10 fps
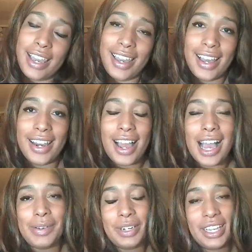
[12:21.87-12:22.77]
and
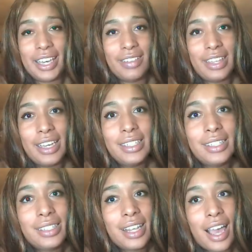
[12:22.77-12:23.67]
I would give
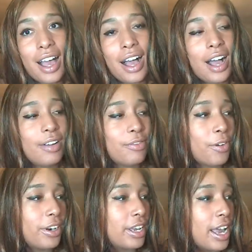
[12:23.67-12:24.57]
this
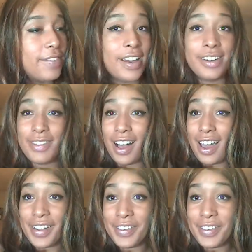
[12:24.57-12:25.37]
4.5 out of 5.